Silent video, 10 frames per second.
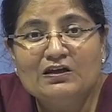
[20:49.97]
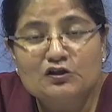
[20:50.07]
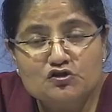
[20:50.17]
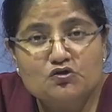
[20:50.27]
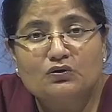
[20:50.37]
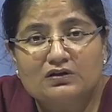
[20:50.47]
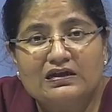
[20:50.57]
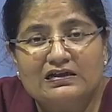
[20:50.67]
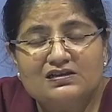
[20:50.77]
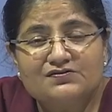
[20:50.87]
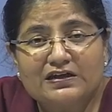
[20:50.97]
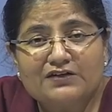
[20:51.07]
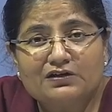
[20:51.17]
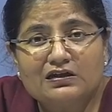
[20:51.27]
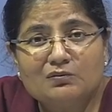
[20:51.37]
So that is very,
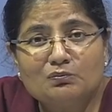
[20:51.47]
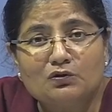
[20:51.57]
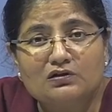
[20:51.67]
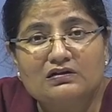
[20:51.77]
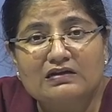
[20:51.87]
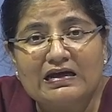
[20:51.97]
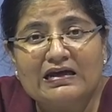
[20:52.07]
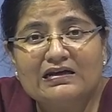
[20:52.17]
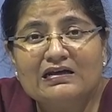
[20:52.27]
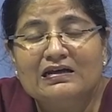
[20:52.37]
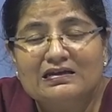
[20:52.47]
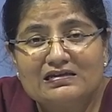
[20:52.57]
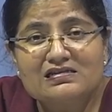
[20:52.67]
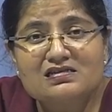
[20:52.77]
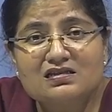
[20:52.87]
very important, and
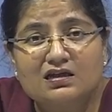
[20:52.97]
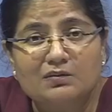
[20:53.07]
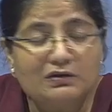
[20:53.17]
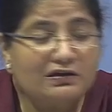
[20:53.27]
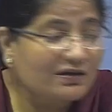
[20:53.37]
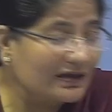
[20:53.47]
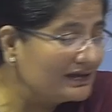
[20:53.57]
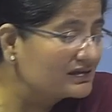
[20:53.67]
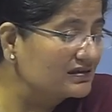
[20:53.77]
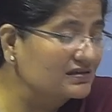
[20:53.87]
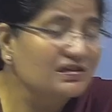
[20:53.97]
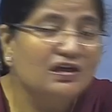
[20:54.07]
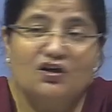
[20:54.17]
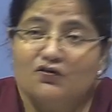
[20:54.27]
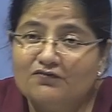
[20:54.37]
this is the double crisis.
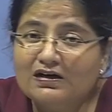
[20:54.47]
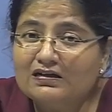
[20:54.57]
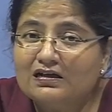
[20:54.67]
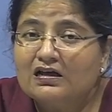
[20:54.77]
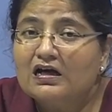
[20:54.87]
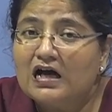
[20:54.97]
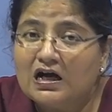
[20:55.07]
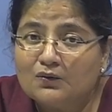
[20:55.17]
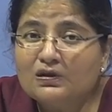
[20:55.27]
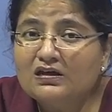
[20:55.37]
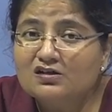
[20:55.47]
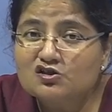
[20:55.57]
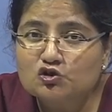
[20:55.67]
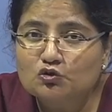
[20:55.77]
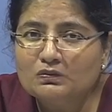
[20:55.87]
One, are we
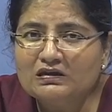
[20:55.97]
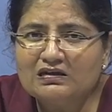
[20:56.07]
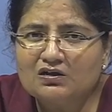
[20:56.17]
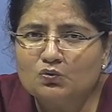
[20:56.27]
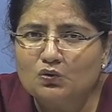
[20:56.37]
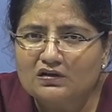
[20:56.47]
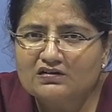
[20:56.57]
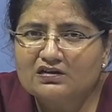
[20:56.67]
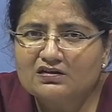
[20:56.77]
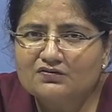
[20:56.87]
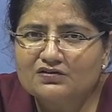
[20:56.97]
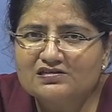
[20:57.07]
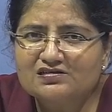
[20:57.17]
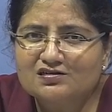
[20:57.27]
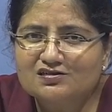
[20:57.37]
assuming that qualitative
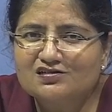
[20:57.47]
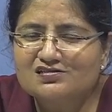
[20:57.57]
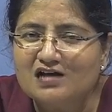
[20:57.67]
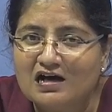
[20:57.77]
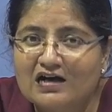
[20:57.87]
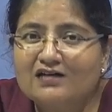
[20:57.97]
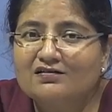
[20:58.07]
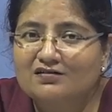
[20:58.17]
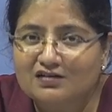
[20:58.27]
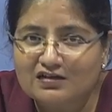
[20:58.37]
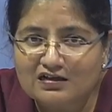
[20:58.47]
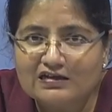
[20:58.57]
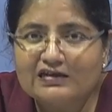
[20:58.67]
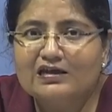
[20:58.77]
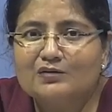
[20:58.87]
researchers are
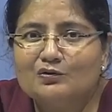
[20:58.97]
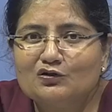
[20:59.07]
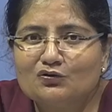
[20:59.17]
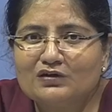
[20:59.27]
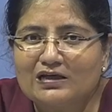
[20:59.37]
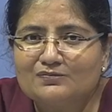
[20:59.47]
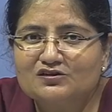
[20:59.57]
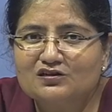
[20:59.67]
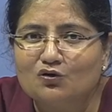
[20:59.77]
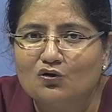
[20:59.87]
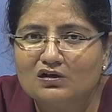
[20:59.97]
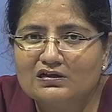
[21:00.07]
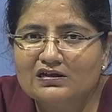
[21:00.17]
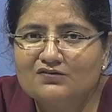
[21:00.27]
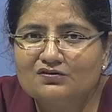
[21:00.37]
really able to capture all
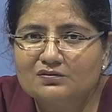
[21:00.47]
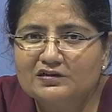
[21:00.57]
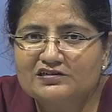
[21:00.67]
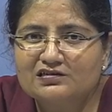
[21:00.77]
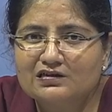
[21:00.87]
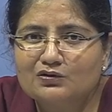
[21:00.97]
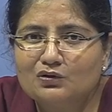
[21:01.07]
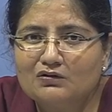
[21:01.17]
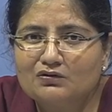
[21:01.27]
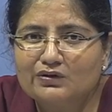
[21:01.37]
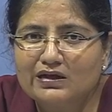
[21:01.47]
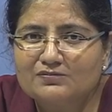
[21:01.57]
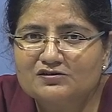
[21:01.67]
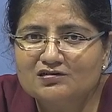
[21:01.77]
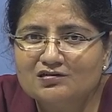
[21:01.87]
the information they go out to
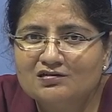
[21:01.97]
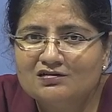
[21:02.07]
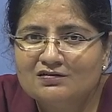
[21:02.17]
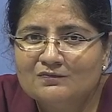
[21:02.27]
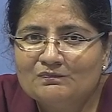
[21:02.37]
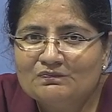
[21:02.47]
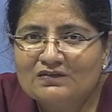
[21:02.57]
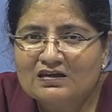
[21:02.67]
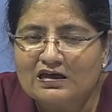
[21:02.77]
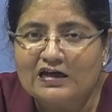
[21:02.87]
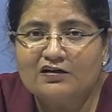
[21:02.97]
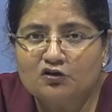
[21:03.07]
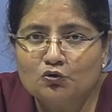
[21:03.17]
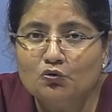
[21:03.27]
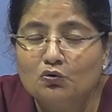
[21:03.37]
capture? And
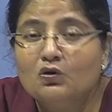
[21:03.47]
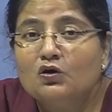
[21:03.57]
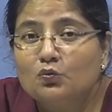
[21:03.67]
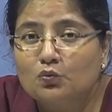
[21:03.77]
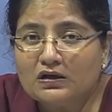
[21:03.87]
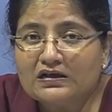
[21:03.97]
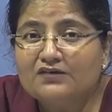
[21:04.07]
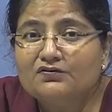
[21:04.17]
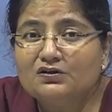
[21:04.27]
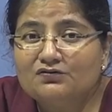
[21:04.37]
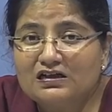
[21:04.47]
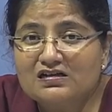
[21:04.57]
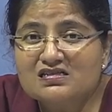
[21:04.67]
two, whatever we are